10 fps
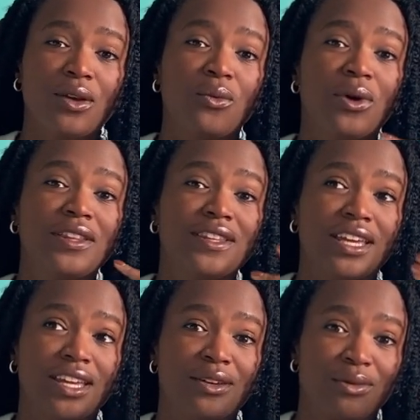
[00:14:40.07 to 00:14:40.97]
when
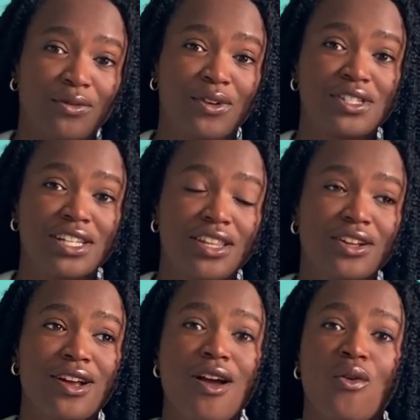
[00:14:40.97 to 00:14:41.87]
they were first
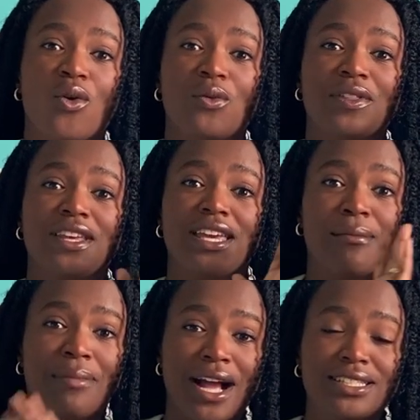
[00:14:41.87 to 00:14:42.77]
together or when they
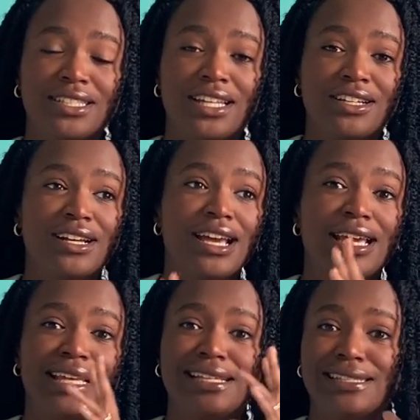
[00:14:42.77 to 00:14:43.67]
get back together
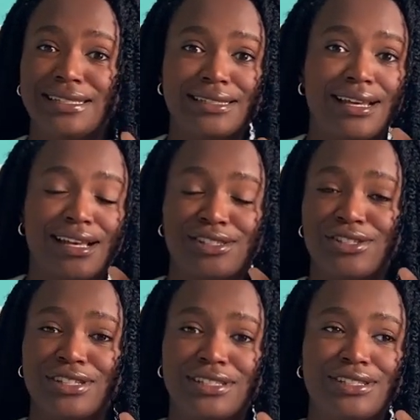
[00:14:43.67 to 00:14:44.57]
isn't as
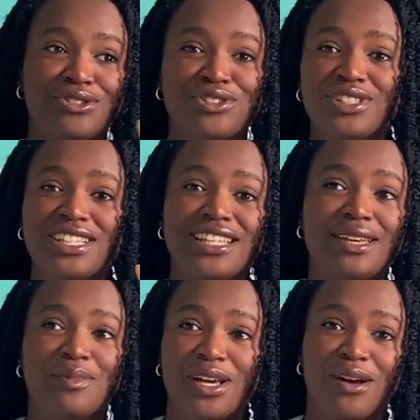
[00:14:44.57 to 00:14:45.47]
good. Usually they
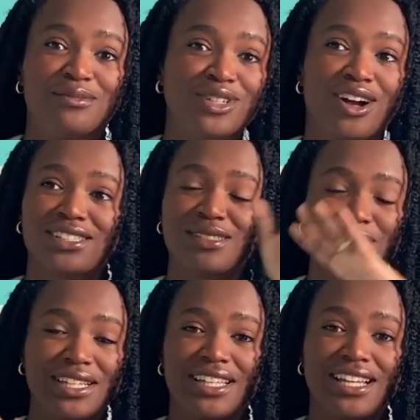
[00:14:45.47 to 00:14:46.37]
become toxic
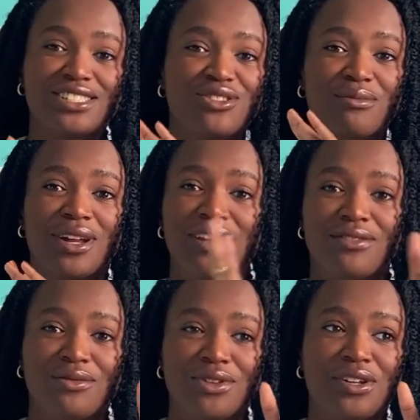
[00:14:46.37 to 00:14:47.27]
by the end, so I'm not
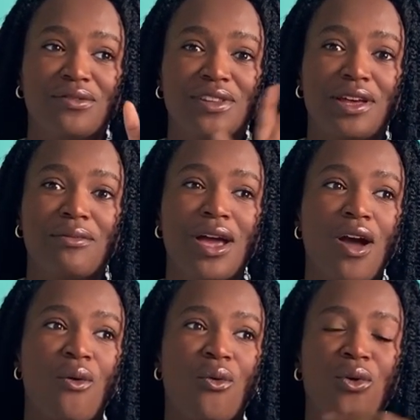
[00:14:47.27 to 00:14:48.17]
even rooting for them.
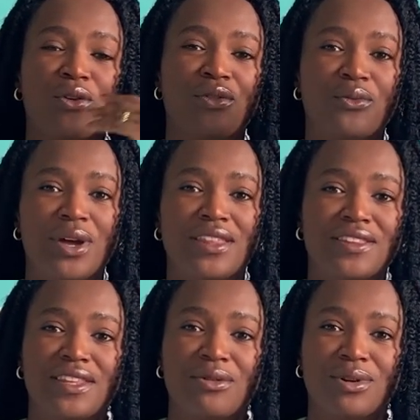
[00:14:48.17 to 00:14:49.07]
Or the way
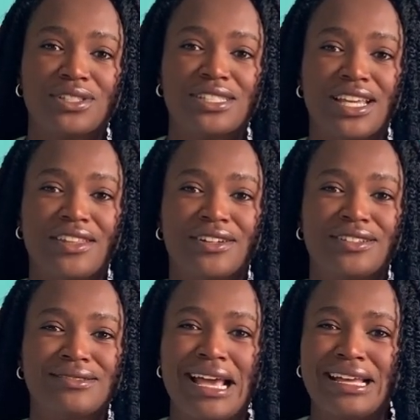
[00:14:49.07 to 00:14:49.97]
that they were
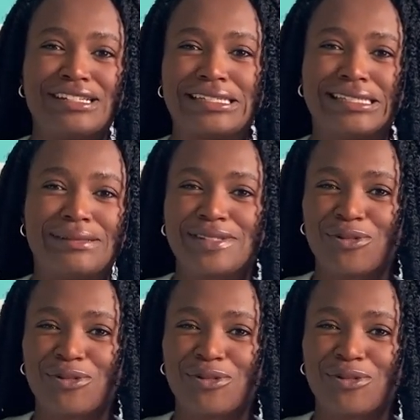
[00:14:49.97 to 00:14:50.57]
together just seems